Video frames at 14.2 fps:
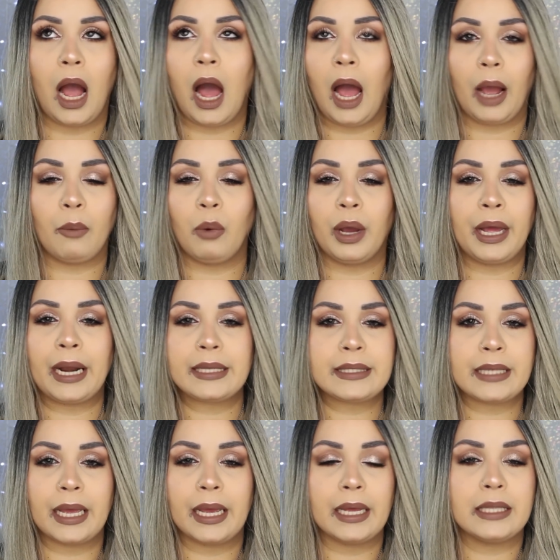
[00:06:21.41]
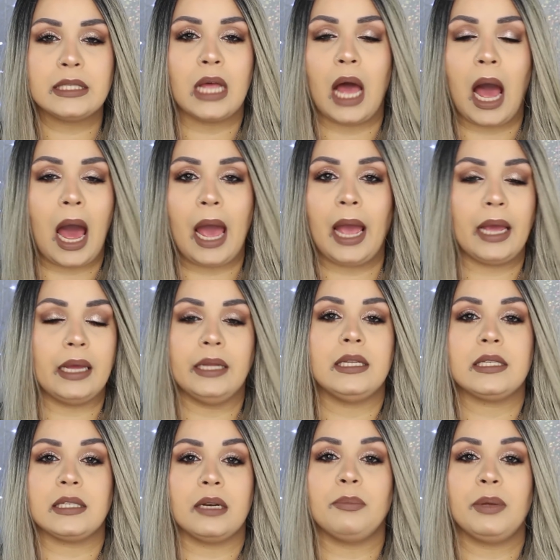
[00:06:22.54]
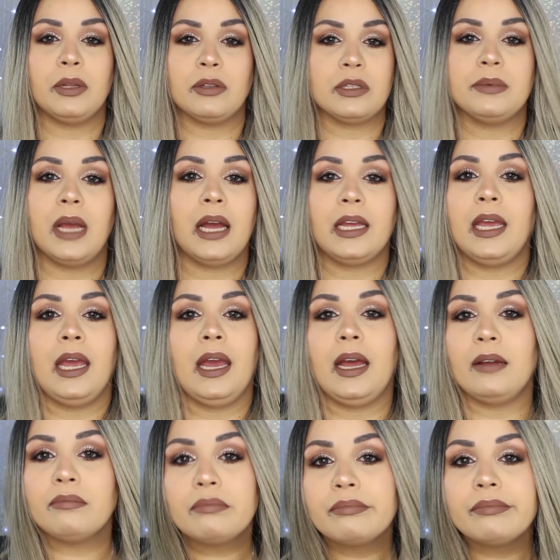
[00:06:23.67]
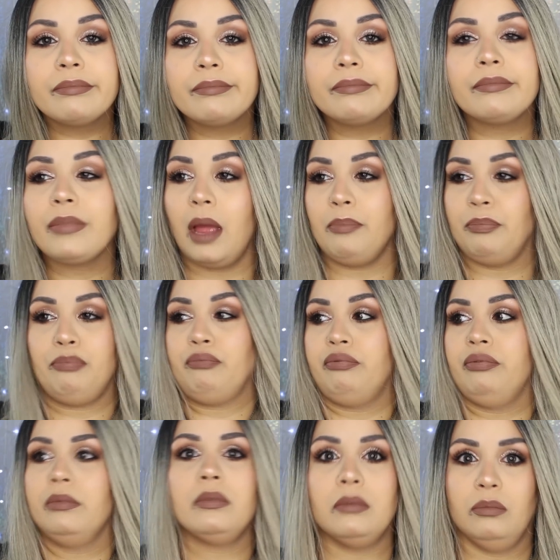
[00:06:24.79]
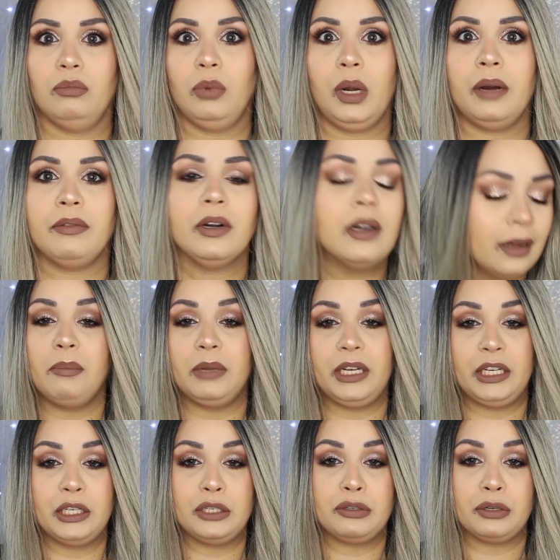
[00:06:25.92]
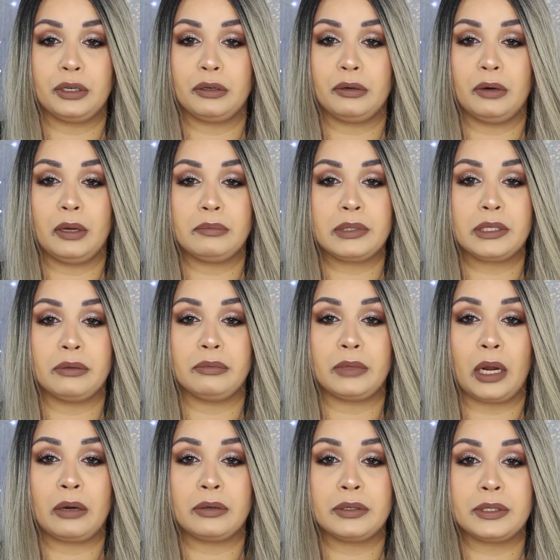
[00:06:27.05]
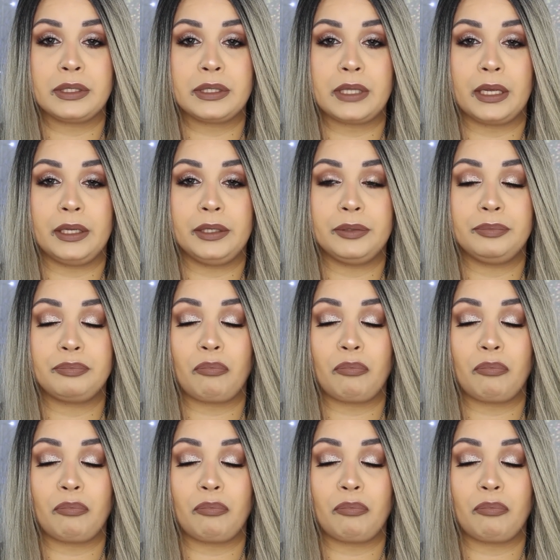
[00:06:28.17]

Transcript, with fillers: What can I say? It doesn't appeal to me. I can't, whatever. I'm gonna need a drink, girl. I'm so thirsty.